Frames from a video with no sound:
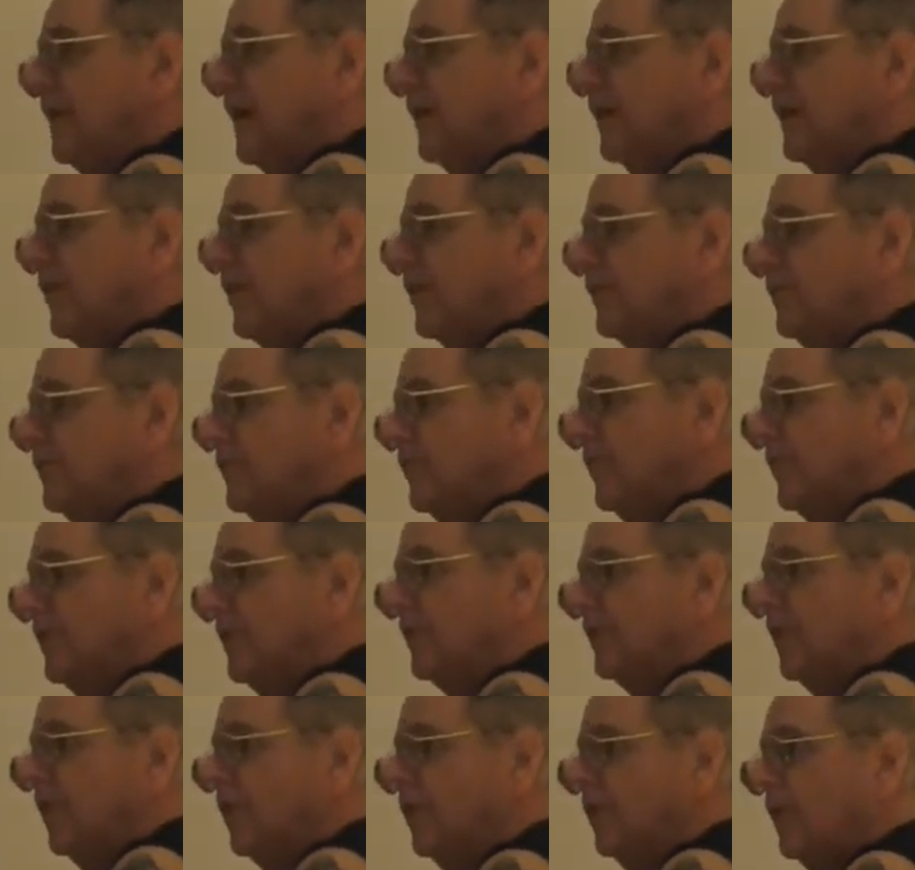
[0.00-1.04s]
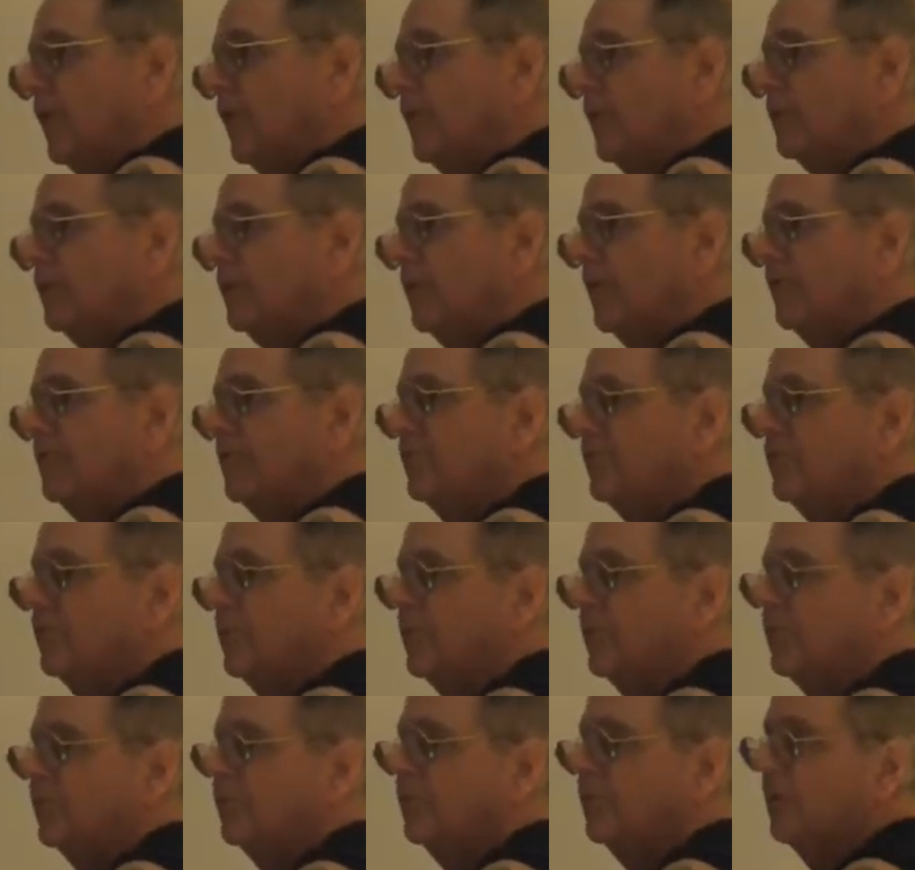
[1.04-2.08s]
pretty daggone good in all the other places
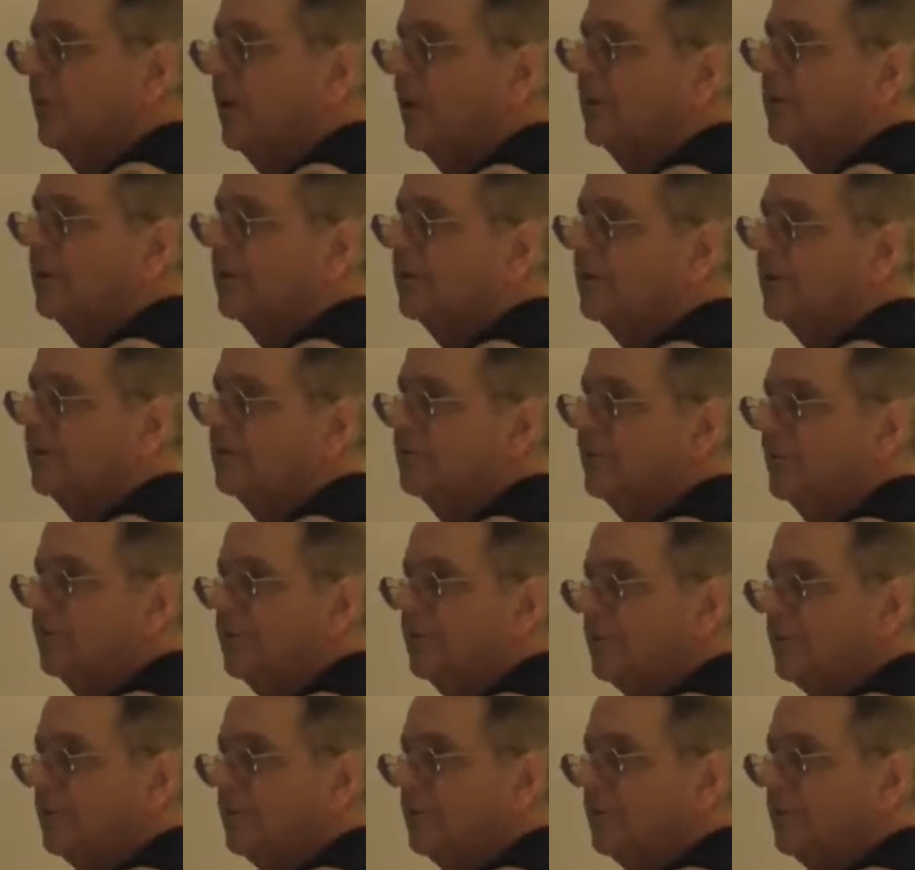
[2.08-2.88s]
in terms of crowdedness.